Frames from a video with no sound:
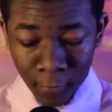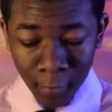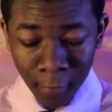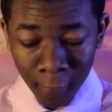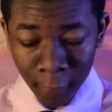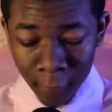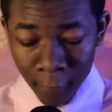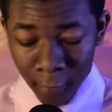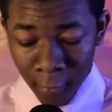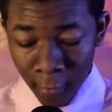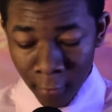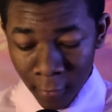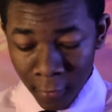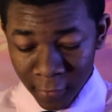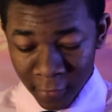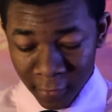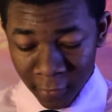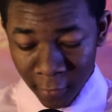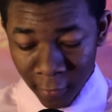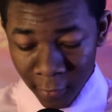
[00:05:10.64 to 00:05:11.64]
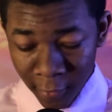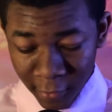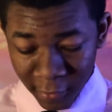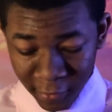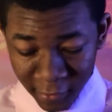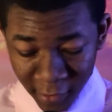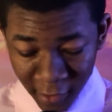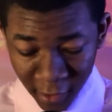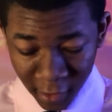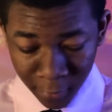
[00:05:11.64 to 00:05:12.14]
Fear is an
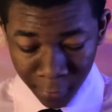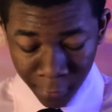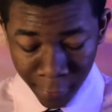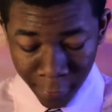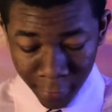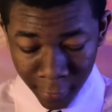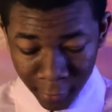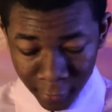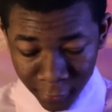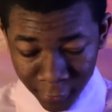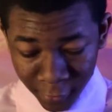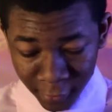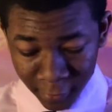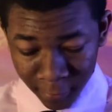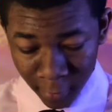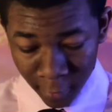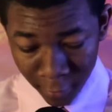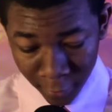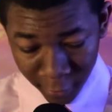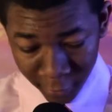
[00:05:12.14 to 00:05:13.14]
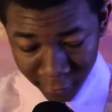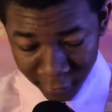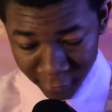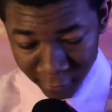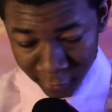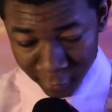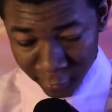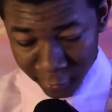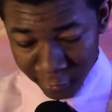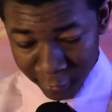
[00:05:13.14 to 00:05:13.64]
understandable thing to experience as
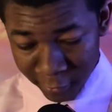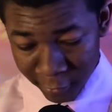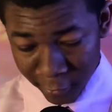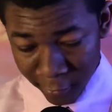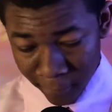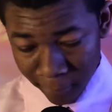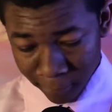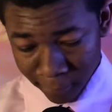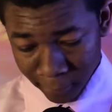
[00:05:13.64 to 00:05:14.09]
a Christian.